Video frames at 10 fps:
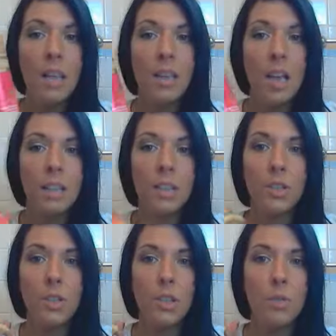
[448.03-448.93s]
not
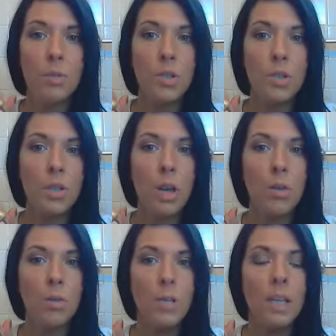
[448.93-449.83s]
the choose your
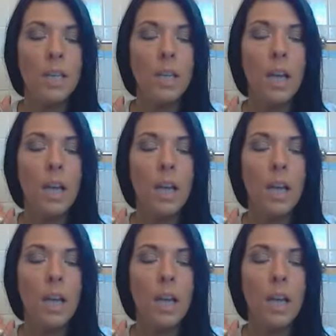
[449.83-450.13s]
tone.